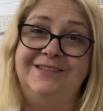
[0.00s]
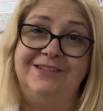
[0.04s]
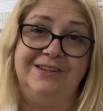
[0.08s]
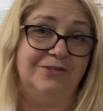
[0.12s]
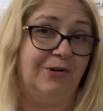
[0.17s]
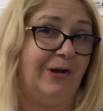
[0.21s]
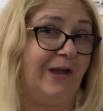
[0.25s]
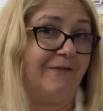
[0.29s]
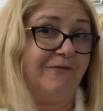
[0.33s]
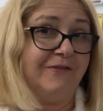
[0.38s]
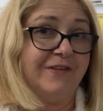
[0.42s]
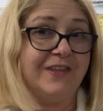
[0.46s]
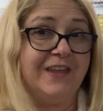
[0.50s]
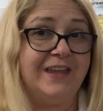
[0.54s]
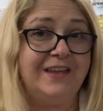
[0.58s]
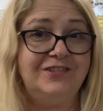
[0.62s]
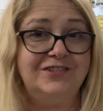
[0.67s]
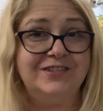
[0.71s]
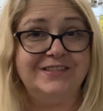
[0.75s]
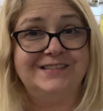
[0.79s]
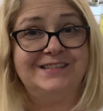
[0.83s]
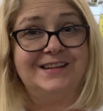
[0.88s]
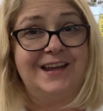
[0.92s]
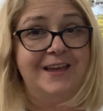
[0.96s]
Everything
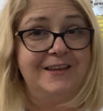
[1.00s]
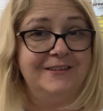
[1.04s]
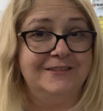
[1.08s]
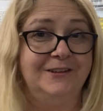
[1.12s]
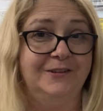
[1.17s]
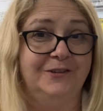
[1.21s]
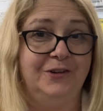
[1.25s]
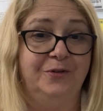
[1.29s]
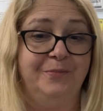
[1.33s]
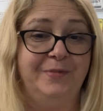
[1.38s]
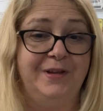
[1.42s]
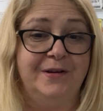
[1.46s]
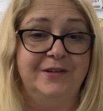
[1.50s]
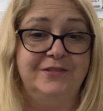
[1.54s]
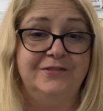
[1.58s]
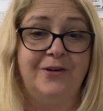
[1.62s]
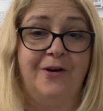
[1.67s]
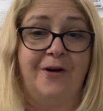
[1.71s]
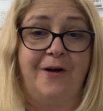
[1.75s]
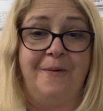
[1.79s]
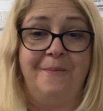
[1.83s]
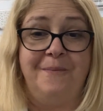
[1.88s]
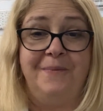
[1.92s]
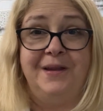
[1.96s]
just takes a little bit of
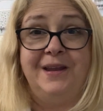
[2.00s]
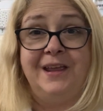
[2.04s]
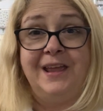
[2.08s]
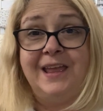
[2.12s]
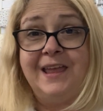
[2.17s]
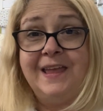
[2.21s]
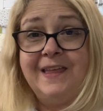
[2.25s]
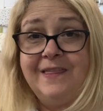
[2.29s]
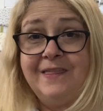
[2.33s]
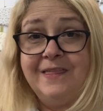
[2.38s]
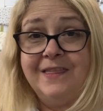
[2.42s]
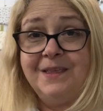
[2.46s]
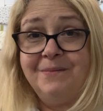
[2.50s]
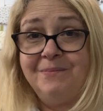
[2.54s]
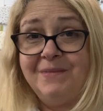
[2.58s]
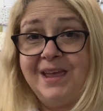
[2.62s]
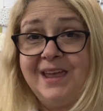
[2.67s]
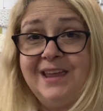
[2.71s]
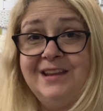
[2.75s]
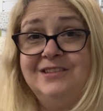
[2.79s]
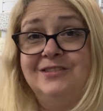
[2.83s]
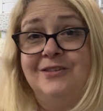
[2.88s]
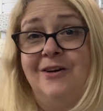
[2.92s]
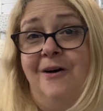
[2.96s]
time, but in the
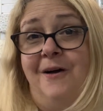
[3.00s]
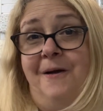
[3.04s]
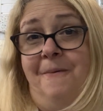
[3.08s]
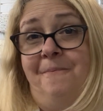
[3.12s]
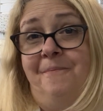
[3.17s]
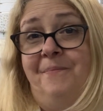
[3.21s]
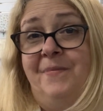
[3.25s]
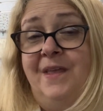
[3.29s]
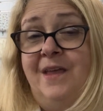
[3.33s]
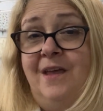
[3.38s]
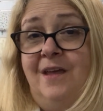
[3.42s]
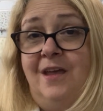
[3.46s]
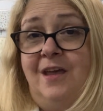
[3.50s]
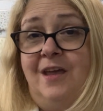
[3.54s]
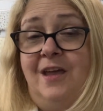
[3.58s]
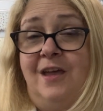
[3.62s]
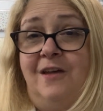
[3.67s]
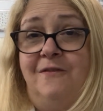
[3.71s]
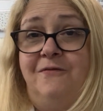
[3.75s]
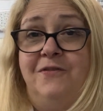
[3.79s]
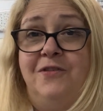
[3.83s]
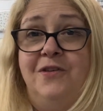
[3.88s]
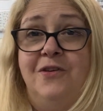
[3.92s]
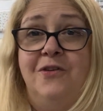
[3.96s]
meantime,
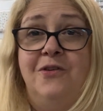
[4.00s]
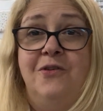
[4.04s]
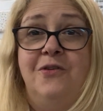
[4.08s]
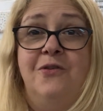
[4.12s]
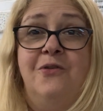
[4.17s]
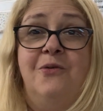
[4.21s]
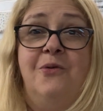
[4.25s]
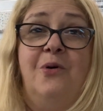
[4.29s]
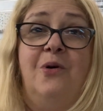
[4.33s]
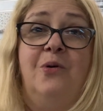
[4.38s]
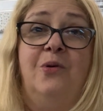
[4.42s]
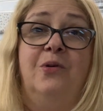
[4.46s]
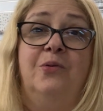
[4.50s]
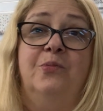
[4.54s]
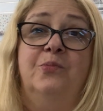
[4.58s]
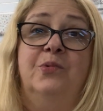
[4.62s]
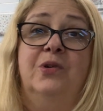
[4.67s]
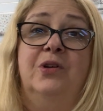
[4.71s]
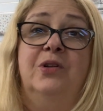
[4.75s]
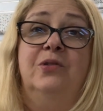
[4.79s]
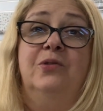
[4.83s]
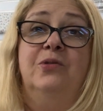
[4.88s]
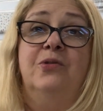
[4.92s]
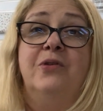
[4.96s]
if you
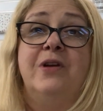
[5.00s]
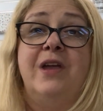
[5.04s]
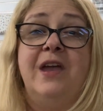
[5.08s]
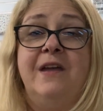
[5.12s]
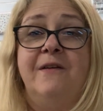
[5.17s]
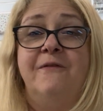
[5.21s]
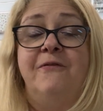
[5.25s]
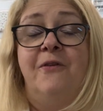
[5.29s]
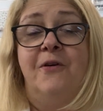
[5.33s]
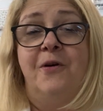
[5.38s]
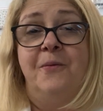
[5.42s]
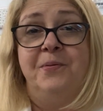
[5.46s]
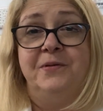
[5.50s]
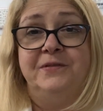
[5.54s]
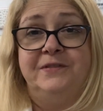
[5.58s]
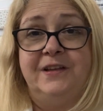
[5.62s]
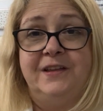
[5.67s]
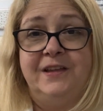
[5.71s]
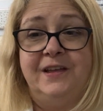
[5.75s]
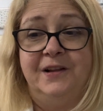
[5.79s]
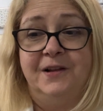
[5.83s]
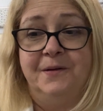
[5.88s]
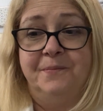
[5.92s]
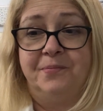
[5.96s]
were looking for a
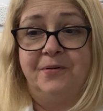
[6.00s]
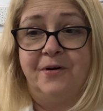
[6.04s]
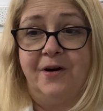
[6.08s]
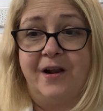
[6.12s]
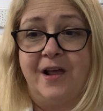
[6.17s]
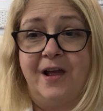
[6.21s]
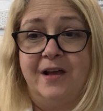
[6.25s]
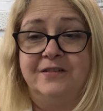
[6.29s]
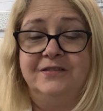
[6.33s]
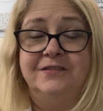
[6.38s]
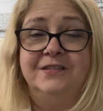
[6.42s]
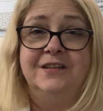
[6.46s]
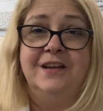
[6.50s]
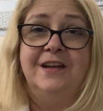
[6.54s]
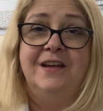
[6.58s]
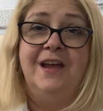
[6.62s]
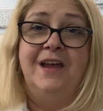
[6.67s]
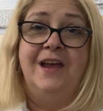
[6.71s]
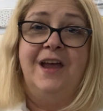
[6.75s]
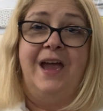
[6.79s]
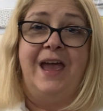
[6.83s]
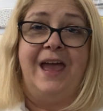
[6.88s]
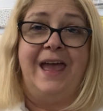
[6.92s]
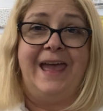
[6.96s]
particular product
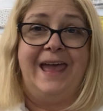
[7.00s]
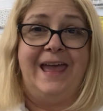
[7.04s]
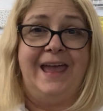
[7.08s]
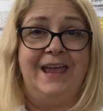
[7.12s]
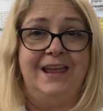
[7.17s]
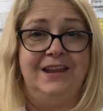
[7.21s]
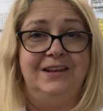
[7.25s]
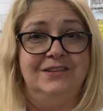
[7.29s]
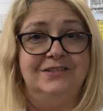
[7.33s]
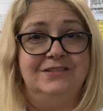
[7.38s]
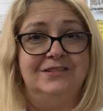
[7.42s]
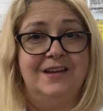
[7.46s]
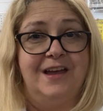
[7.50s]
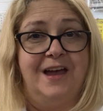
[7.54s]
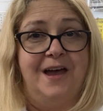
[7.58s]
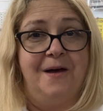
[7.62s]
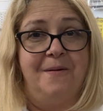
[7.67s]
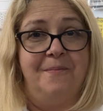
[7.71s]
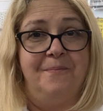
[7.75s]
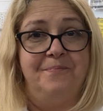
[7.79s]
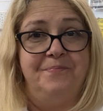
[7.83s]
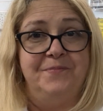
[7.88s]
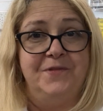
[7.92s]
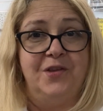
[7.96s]
and
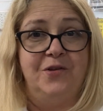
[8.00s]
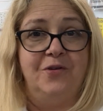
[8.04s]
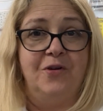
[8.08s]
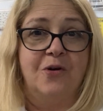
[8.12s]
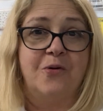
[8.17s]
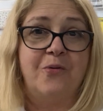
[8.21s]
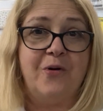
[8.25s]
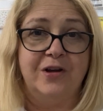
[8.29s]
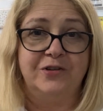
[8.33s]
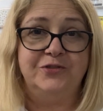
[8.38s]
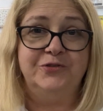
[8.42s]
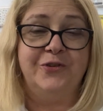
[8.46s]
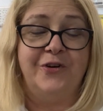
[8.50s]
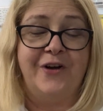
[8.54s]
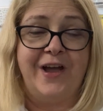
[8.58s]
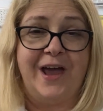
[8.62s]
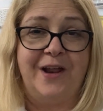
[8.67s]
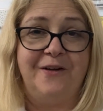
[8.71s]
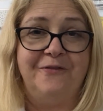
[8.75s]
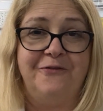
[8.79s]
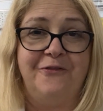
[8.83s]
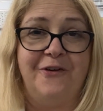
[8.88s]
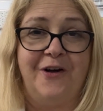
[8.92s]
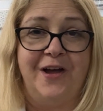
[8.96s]
you're not quite sure
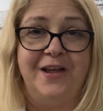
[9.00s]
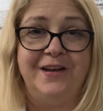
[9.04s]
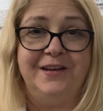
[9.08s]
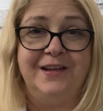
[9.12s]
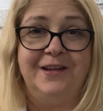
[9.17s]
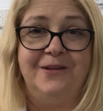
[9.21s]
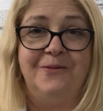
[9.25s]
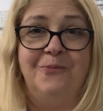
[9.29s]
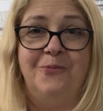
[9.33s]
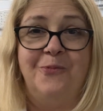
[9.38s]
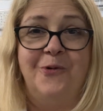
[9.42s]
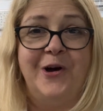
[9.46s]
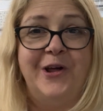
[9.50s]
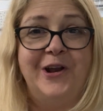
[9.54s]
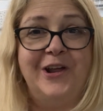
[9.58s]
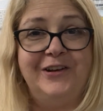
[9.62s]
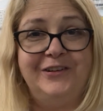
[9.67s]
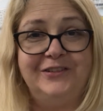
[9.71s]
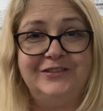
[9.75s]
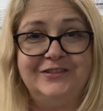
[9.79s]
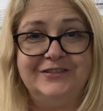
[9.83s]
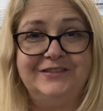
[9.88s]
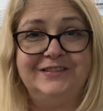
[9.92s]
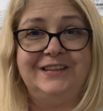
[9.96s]
how to find it, why
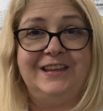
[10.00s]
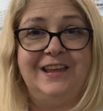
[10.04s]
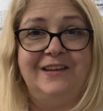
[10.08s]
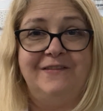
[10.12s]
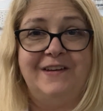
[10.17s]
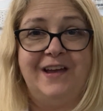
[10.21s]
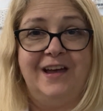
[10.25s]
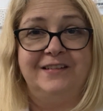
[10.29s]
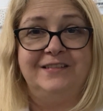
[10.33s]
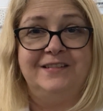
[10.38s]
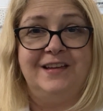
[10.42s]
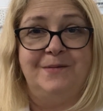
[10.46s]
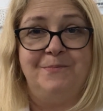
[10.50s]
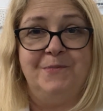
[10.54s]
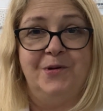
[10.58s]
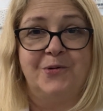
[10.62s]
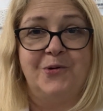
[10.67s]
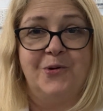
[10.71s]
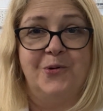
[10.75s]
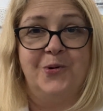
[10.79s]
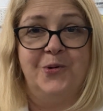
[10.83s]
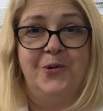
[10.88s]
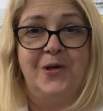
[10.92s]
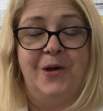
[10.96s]
don't just give our team a
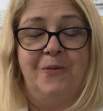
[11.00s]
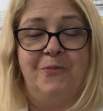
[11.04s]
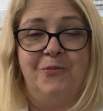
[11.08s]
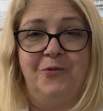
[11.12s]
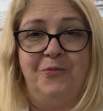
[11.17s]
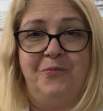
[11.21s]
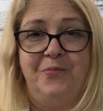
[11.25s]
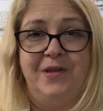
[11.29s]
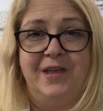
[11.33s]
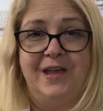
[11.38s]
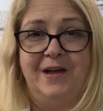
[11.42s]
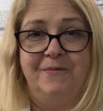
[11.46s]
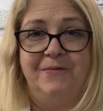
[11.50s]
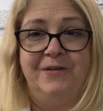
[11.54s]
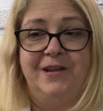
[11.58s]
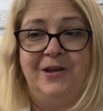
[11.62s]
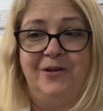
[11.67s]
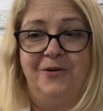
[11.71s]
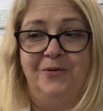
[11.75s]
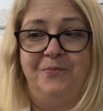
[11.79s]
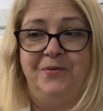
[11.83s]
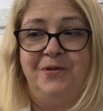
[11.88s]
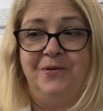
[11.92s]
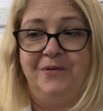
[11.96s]
call and we'll be able to
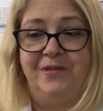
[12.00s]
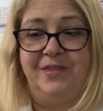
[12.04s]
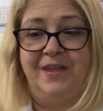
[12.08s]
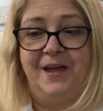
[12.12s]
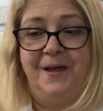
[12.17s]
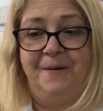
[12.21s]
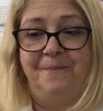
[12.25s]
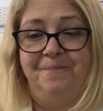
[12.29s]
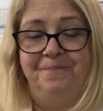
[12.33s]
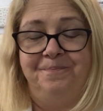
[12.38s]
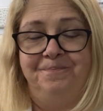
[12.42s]
help you with that.